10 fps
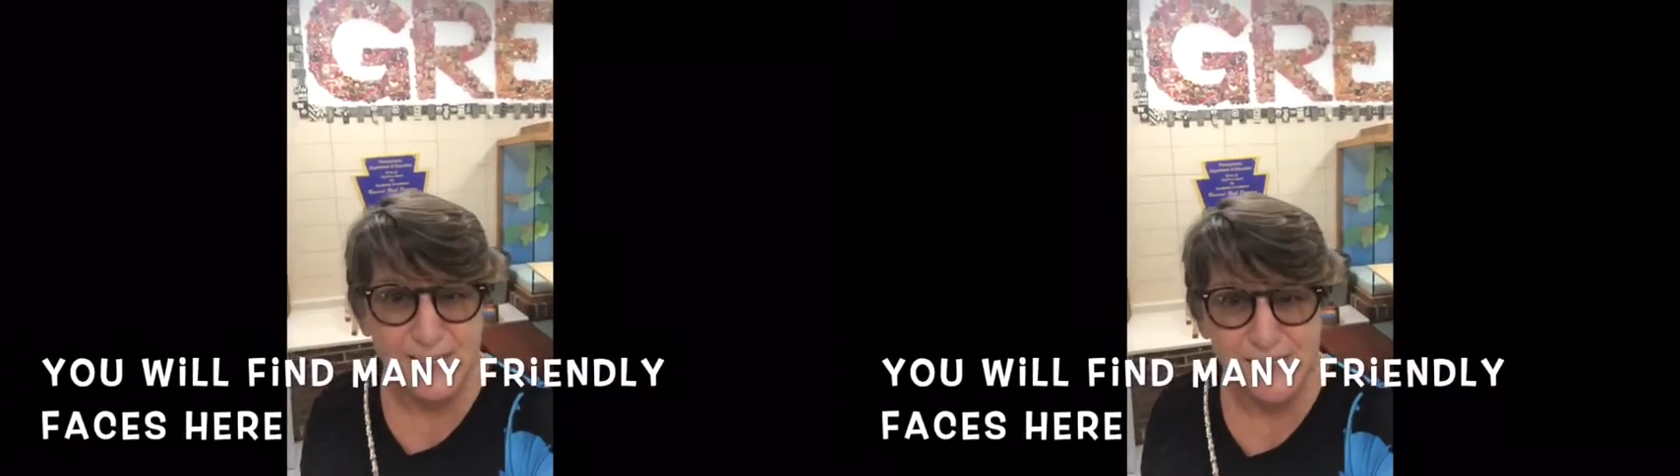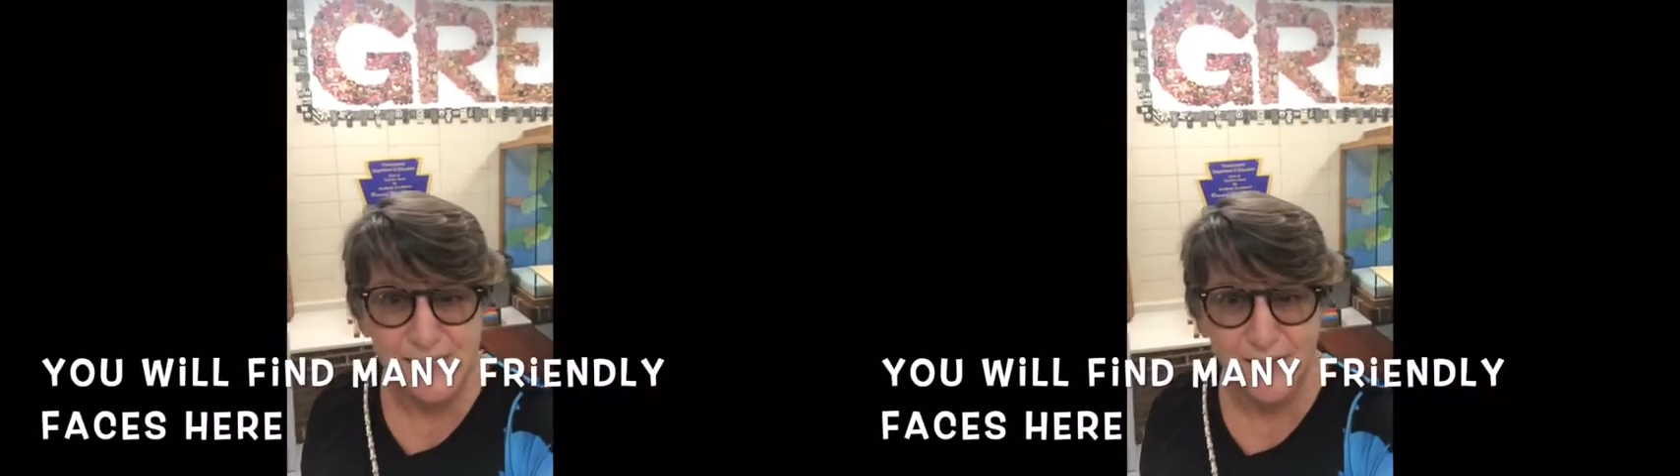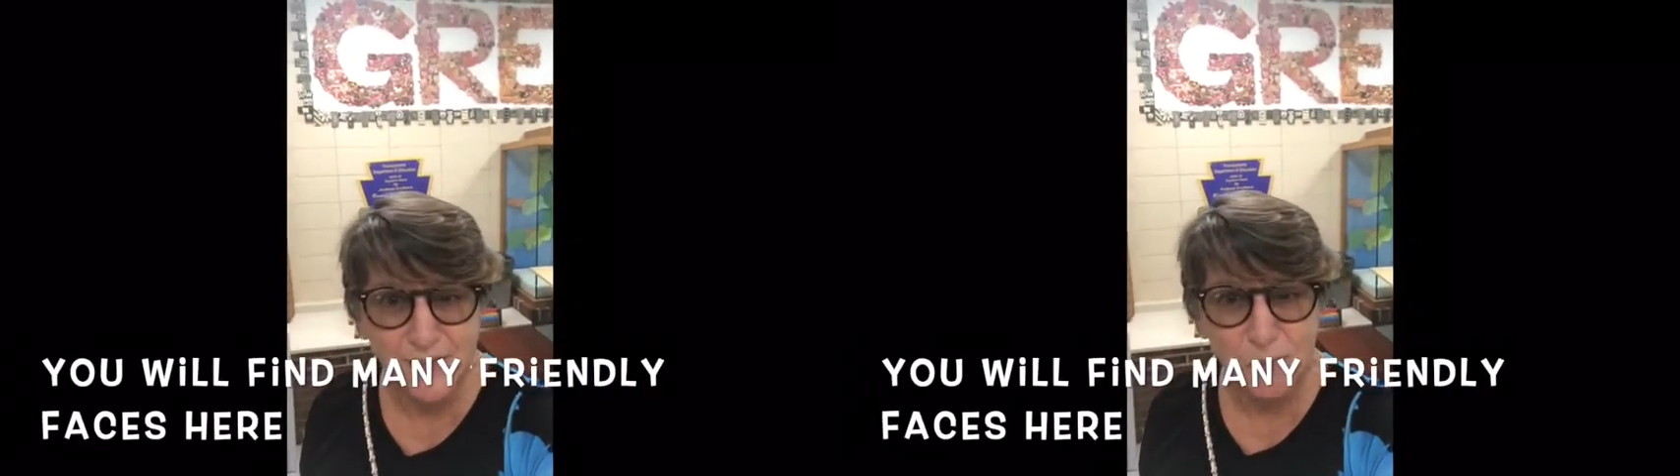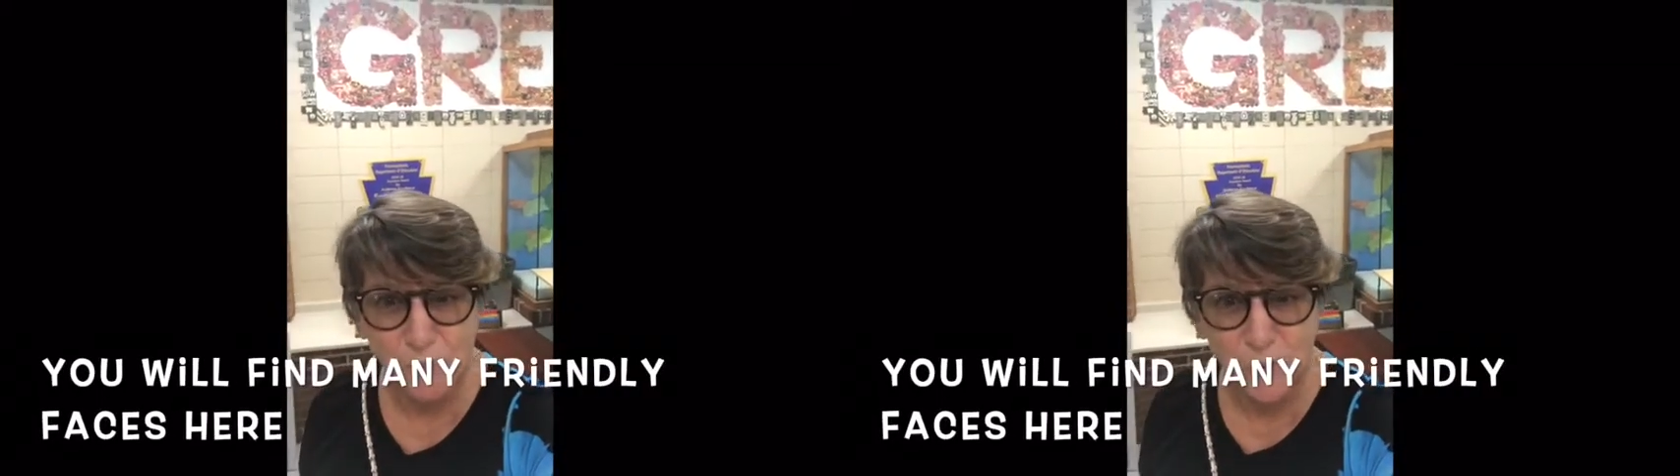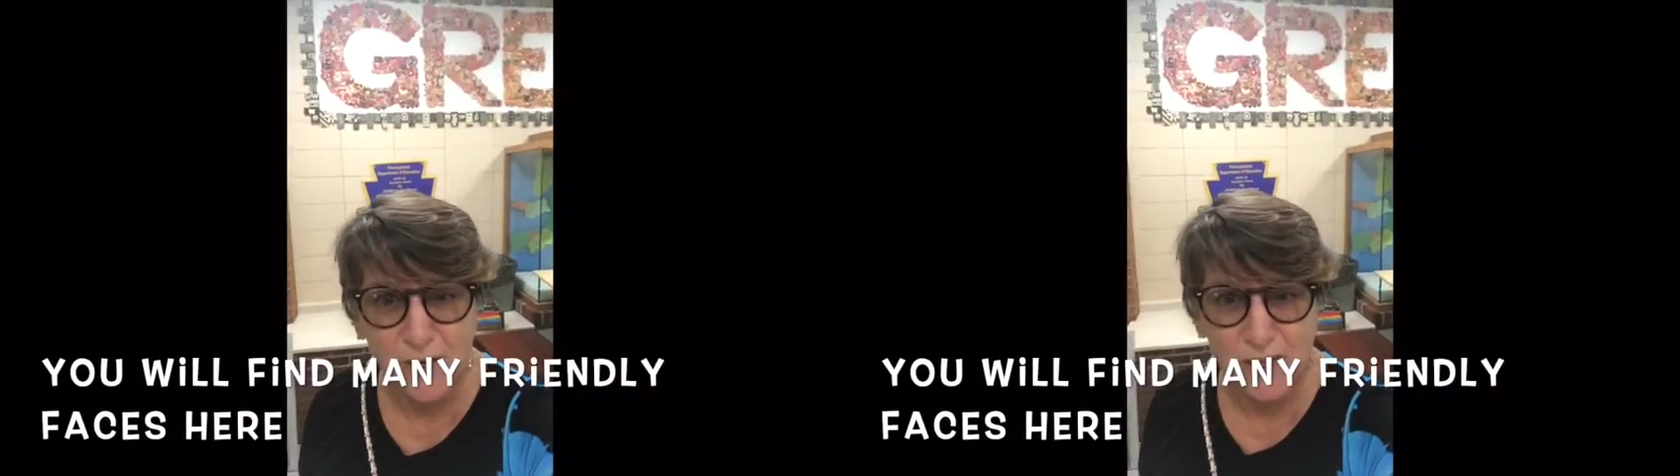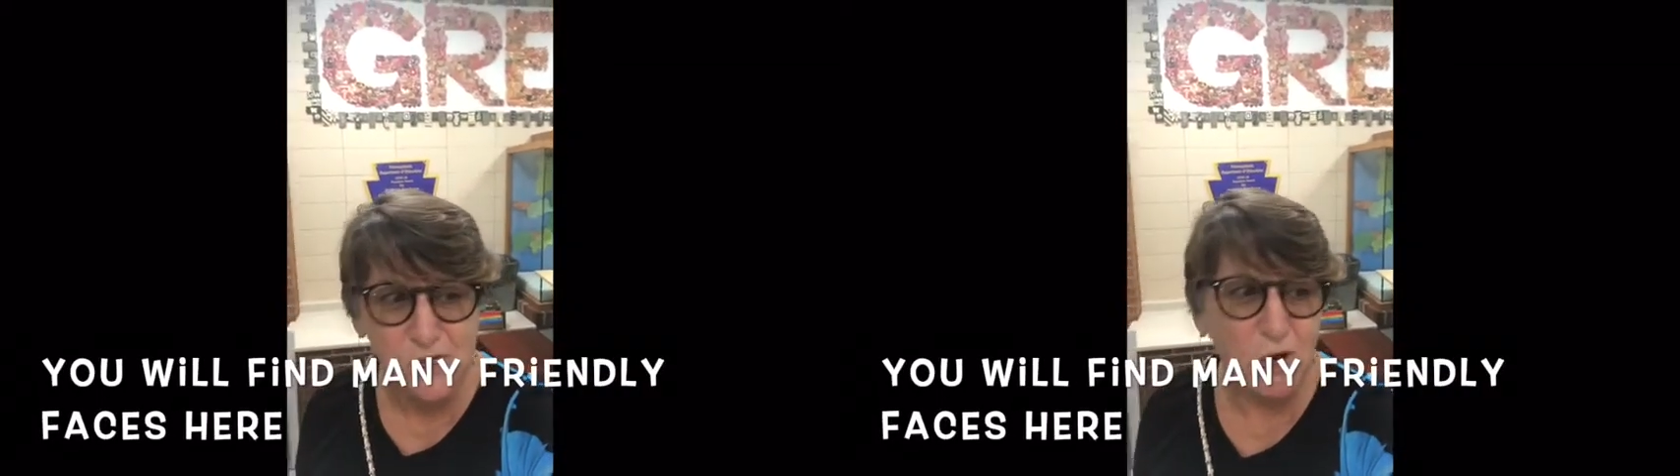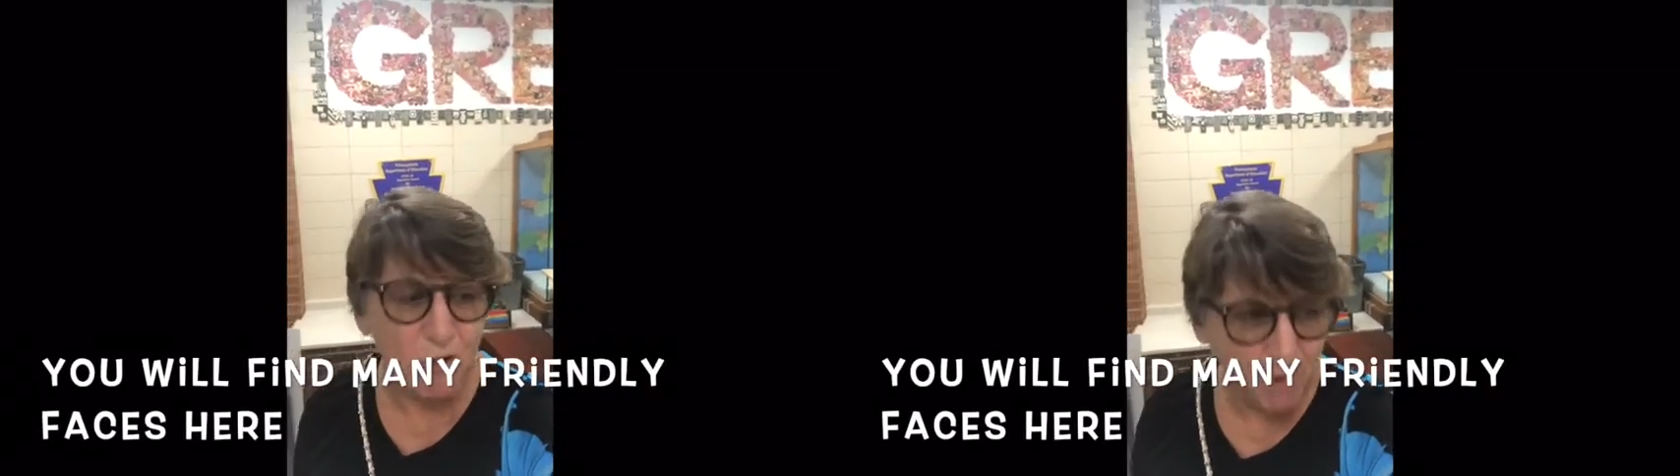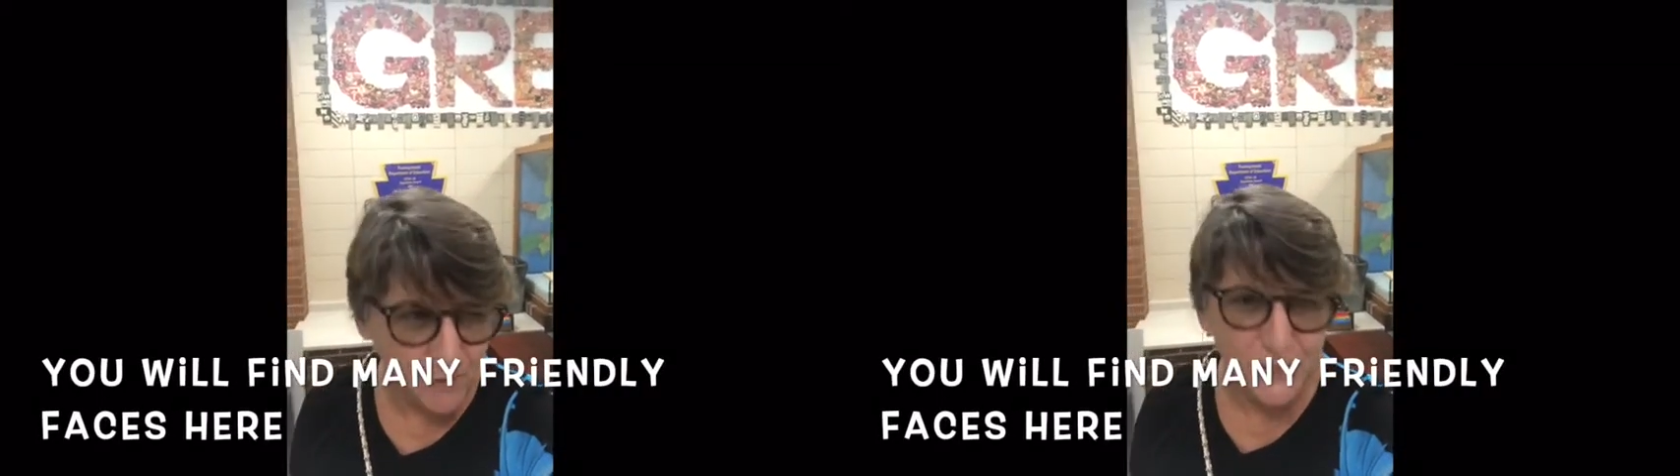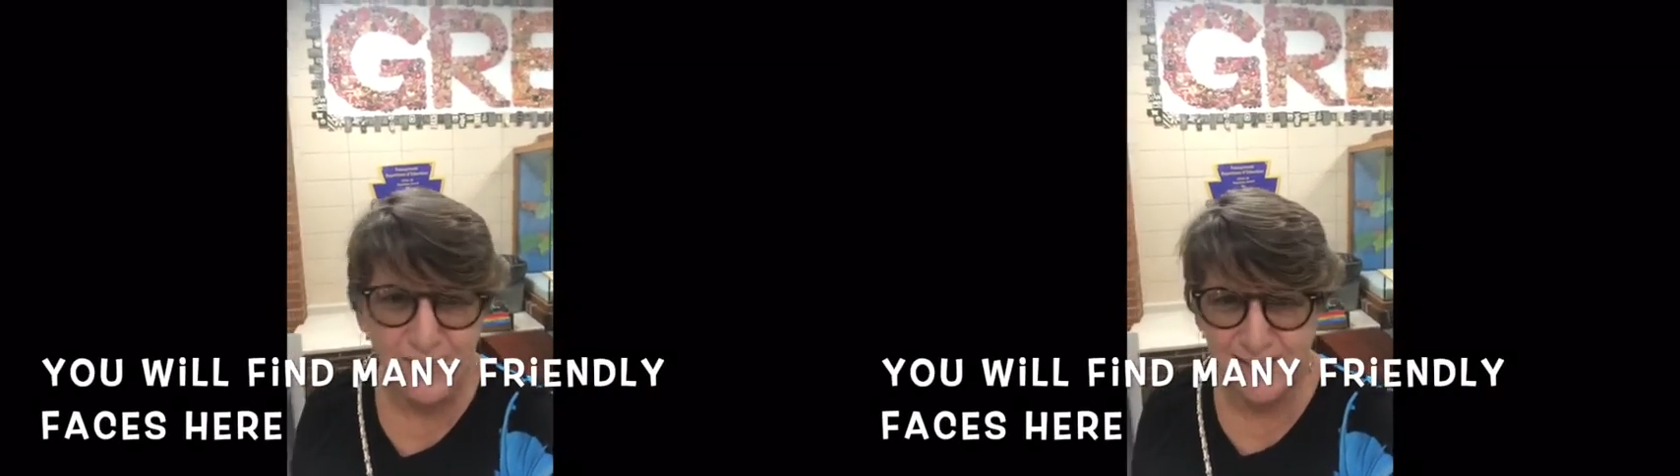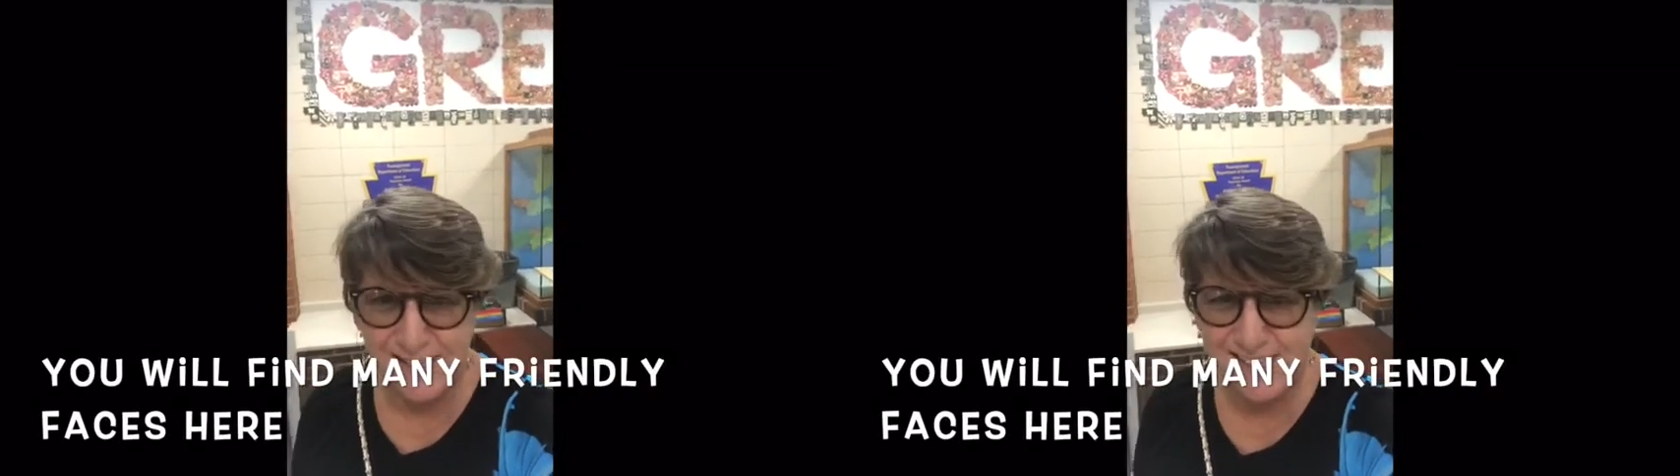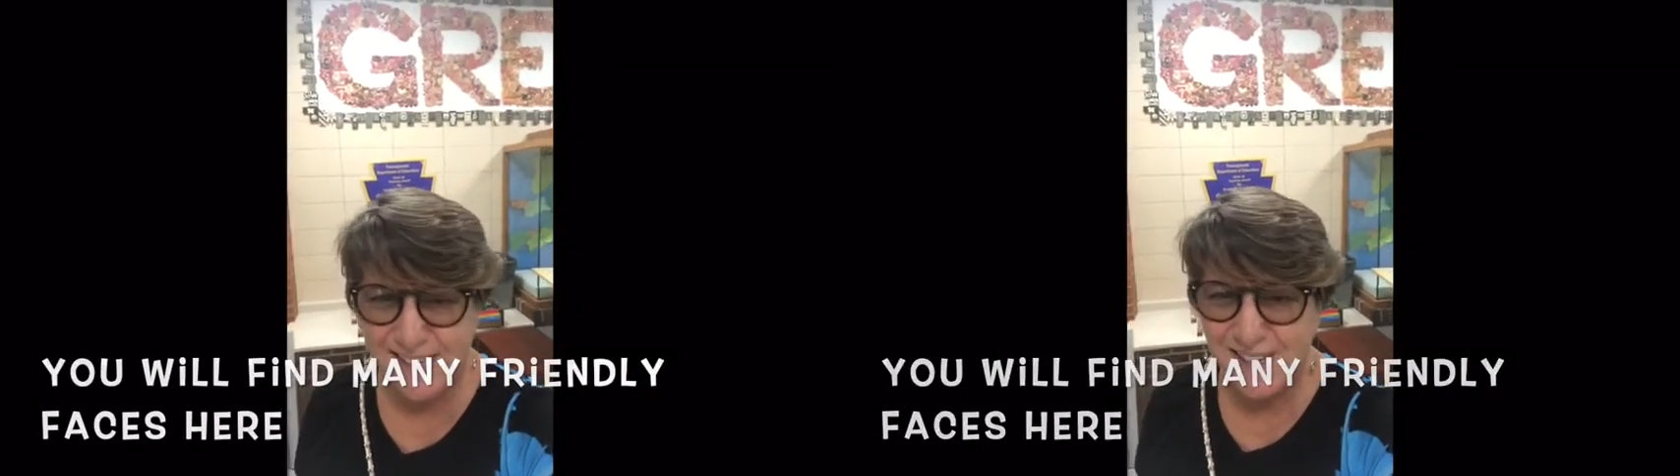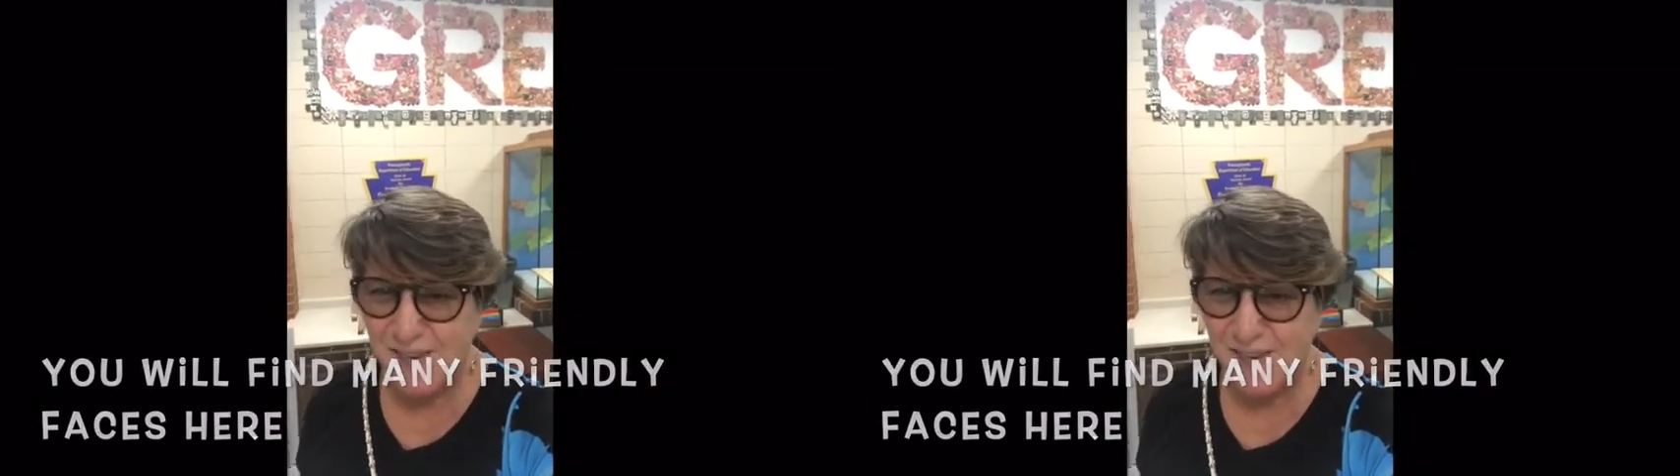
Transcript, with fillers: to say good morning to all the kids